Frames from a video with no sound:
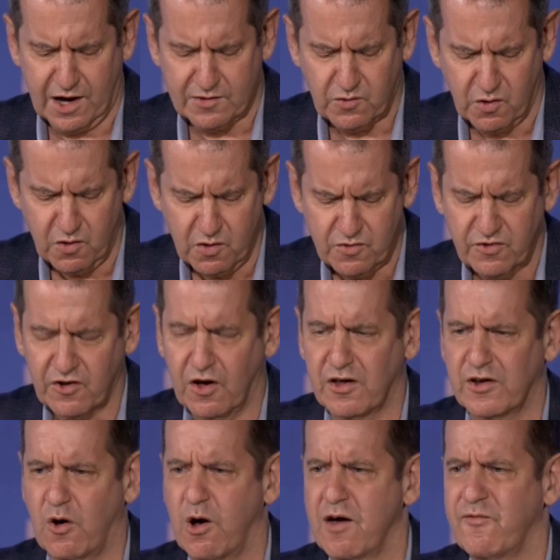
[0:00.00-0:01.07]
I learned
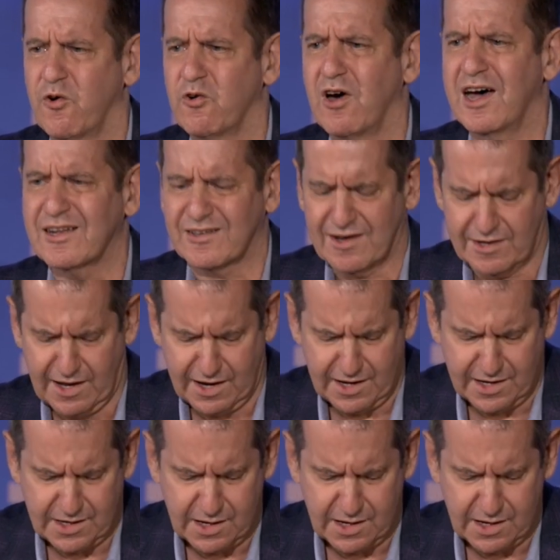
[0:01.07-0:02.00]
an awful lot today.